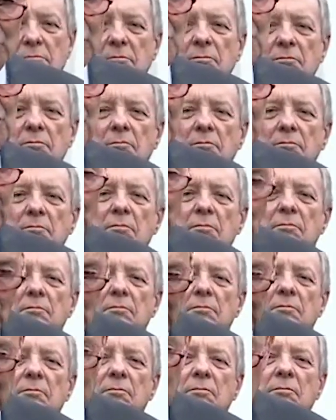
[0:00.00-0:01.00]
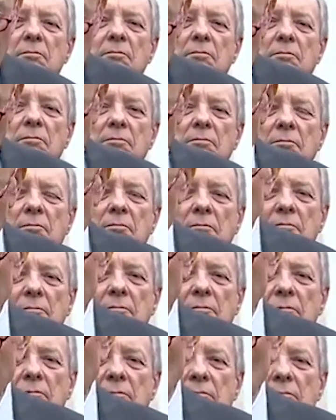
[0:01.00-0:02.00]

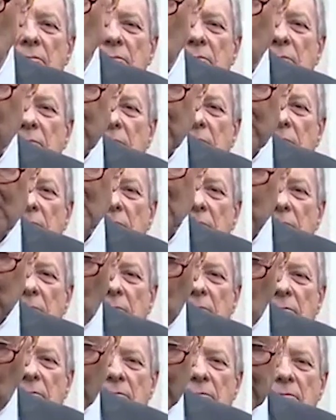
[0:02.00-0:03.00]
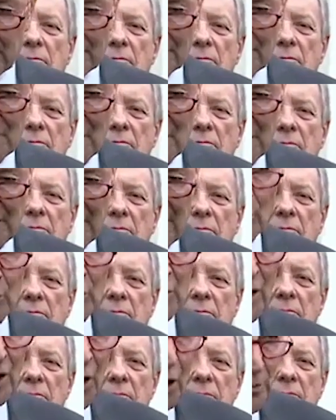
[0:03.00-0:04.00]

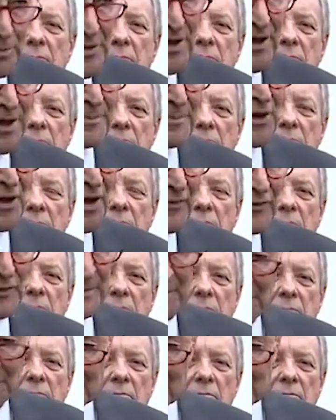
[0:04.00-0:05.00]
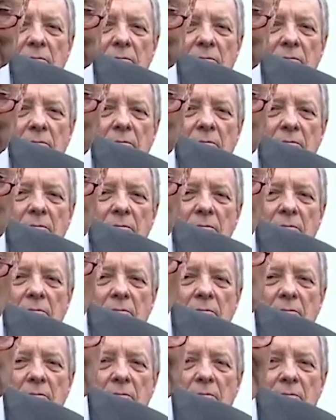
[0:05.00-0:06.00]

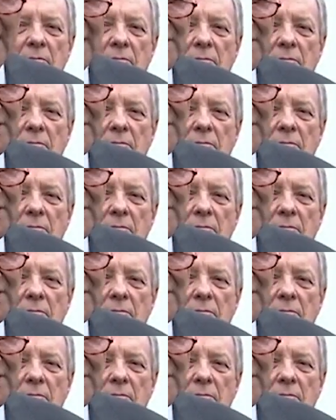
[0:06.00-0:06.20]
[no speech]